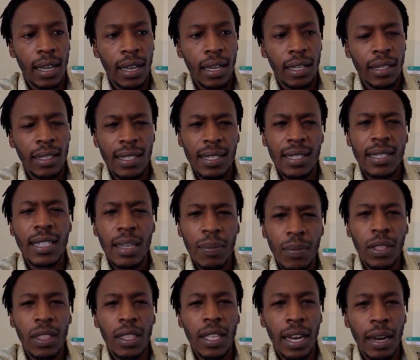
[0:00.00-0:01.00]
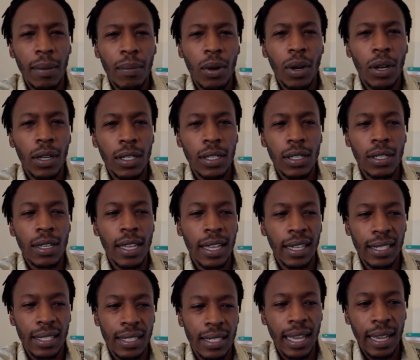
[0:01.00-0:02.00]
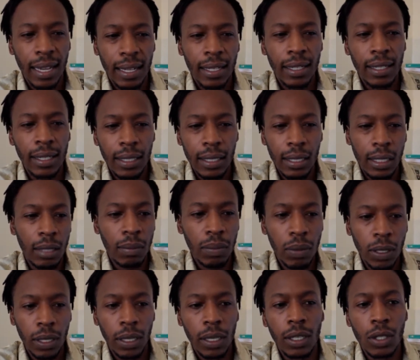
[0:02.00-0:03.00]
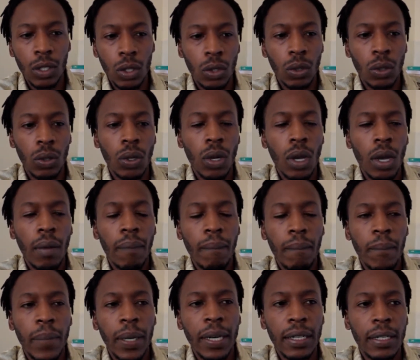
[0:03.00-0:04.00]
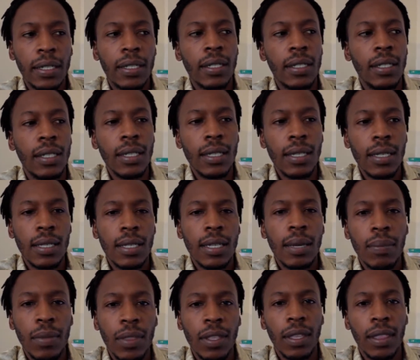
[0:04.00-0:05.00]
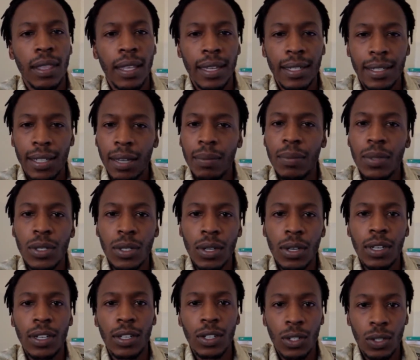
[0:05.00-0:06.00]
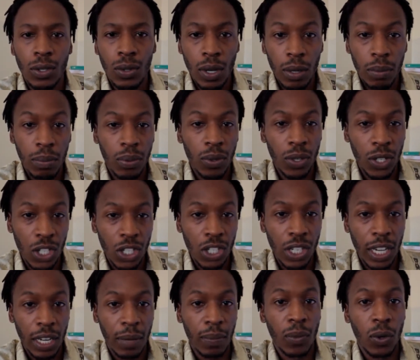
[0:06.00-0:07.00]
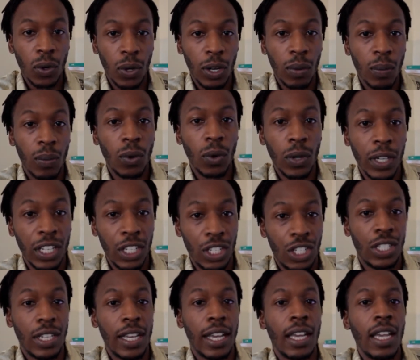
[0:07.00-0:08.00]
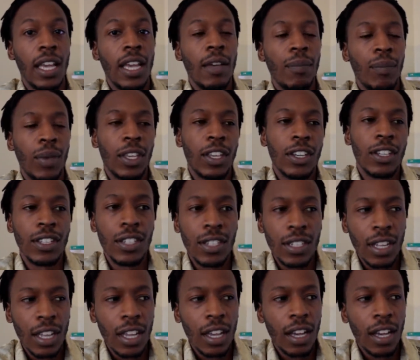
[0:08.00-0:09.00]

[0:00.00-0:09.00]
this is something that I'm not exactly deeply into, but this is something that I'm starting to appreciate more and more each day, because